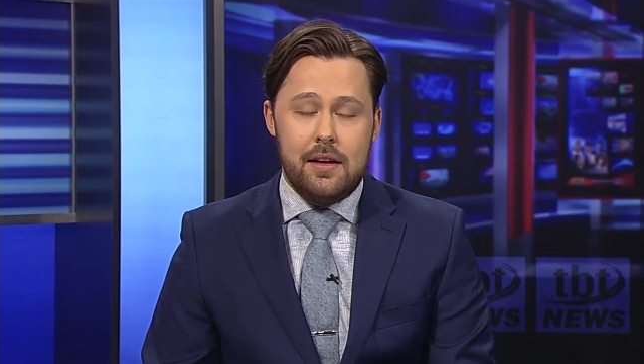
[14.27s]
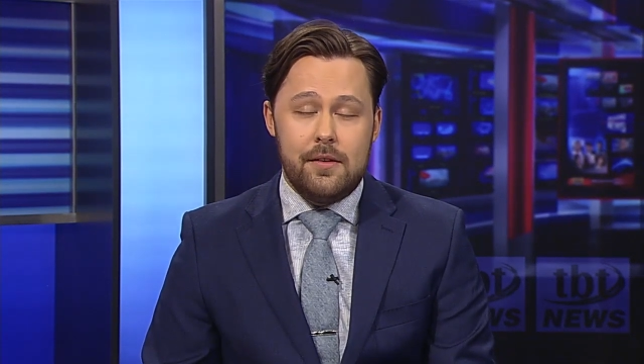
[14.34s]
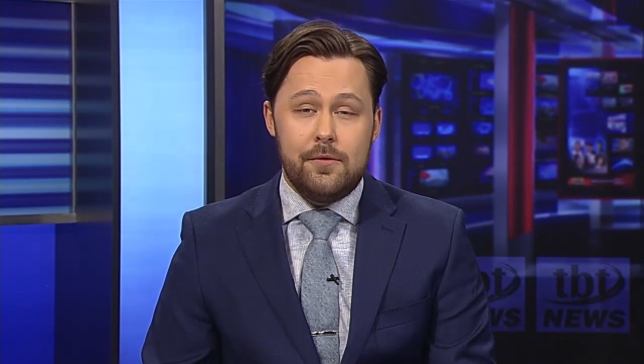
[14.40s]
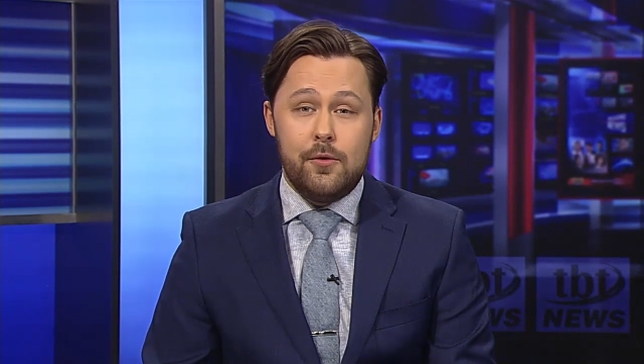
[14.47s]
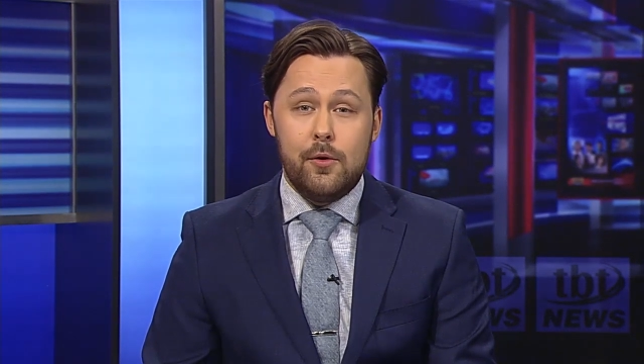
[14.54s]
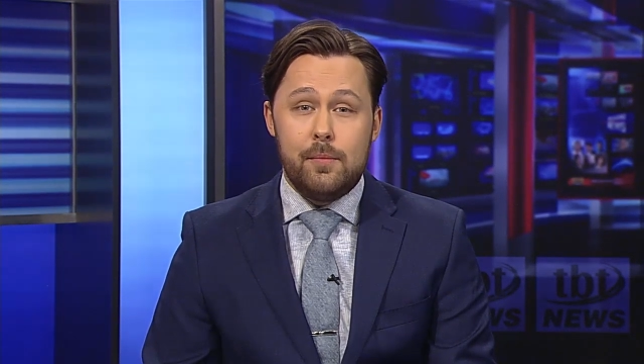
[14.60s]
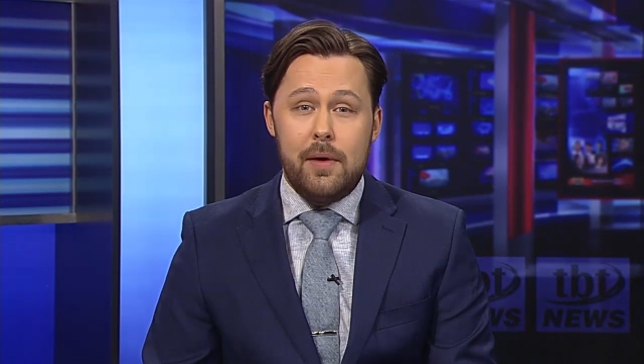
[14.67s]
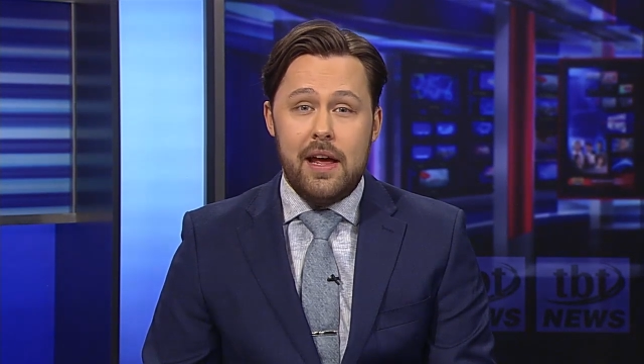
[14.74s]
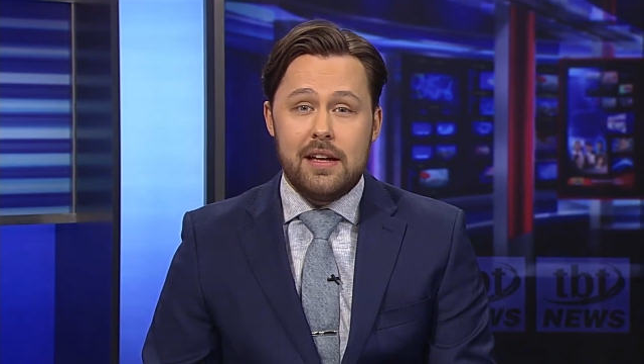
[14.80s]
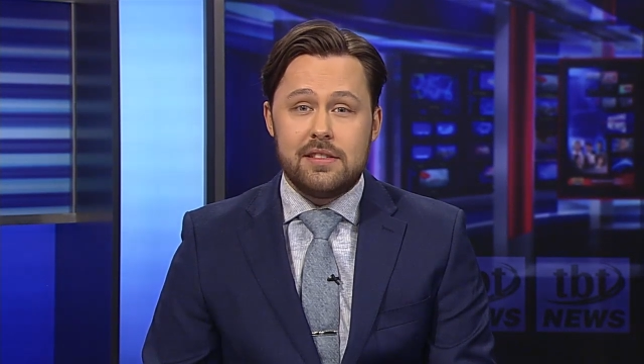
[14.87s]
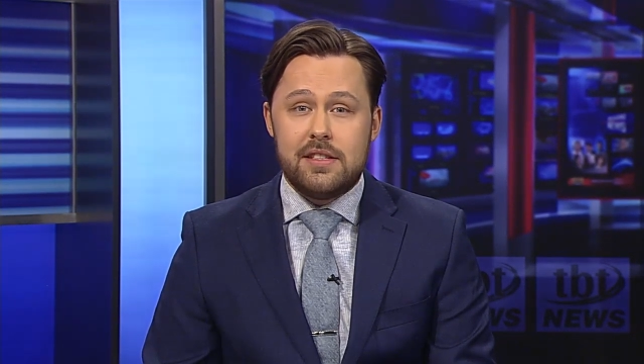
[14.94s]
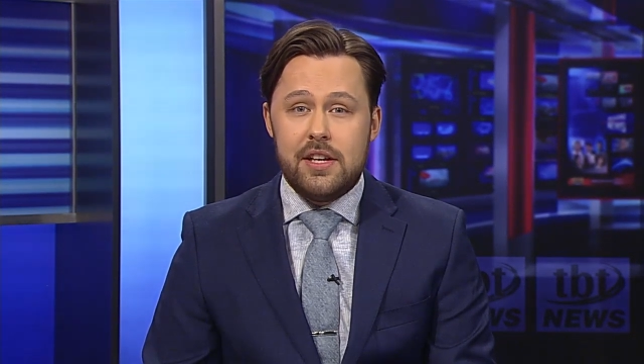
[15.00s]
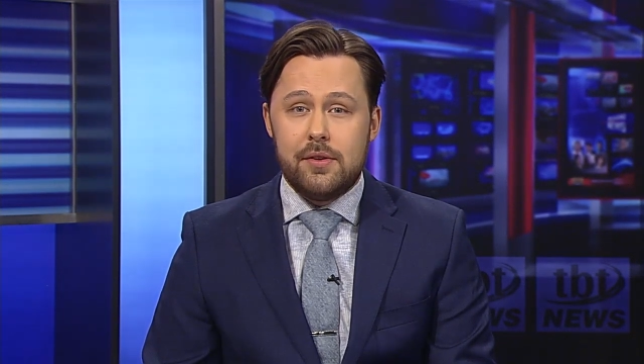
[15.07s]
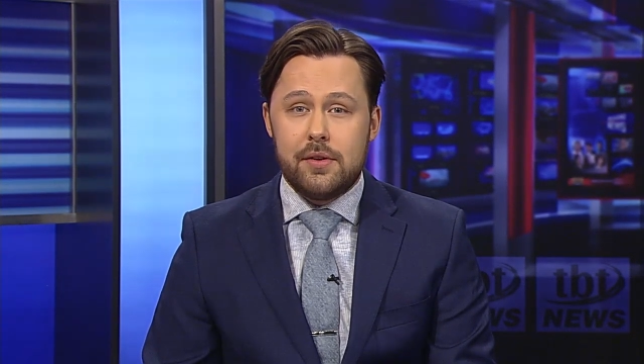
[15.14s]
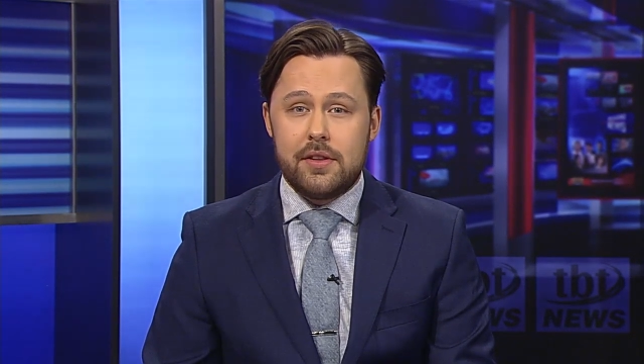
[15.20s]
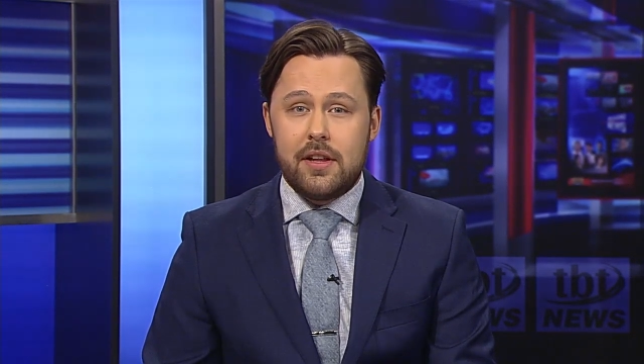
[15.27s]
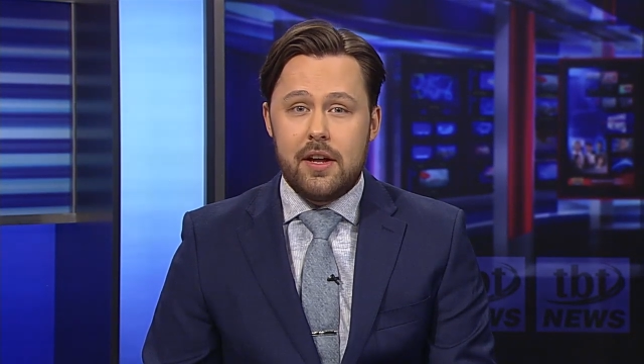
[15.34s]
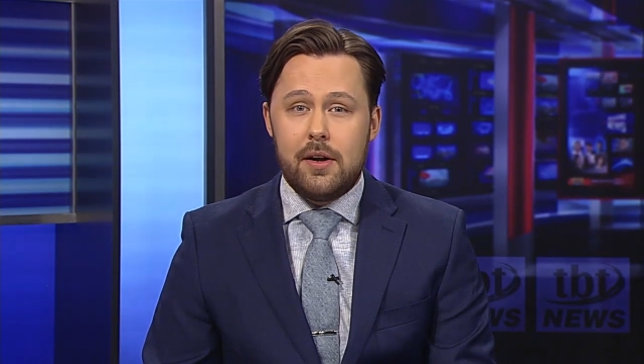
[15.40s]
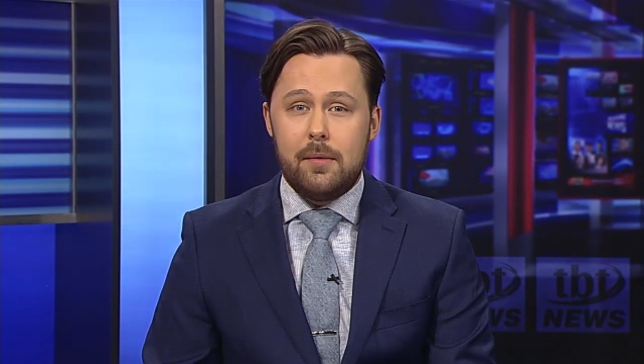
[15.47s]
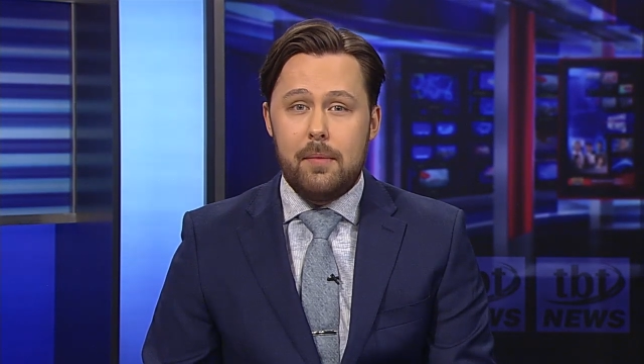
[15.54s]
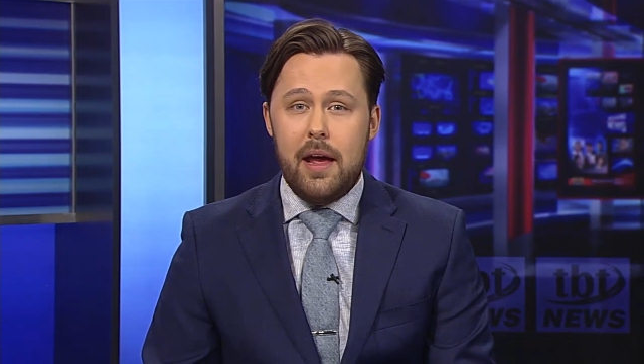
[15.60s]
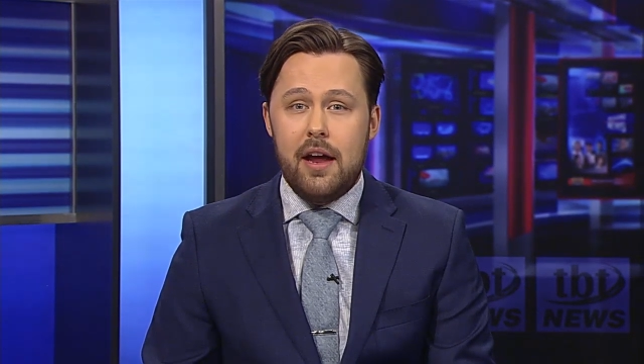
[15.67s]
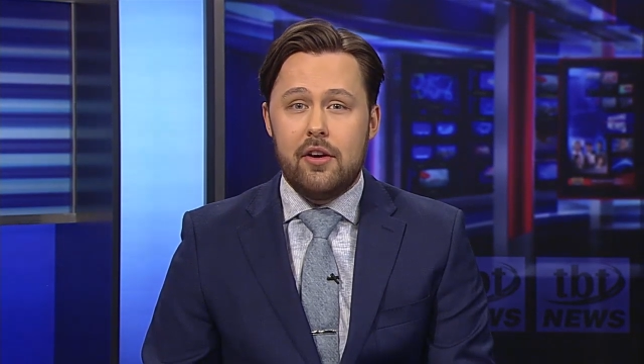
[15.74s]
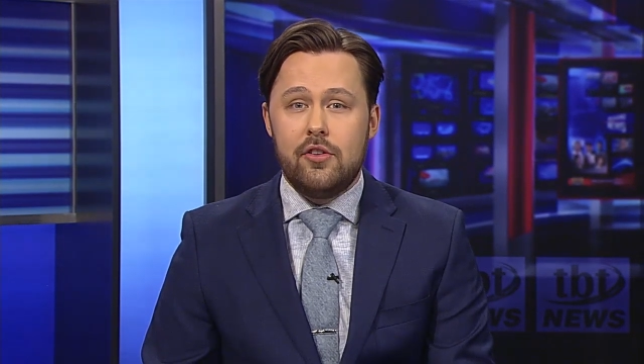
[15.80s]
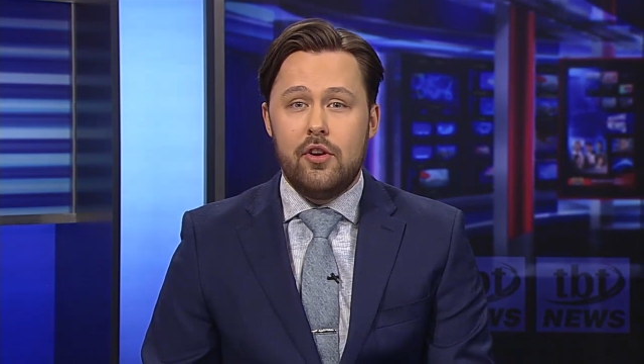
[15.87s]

and food banks here in Thunder Bay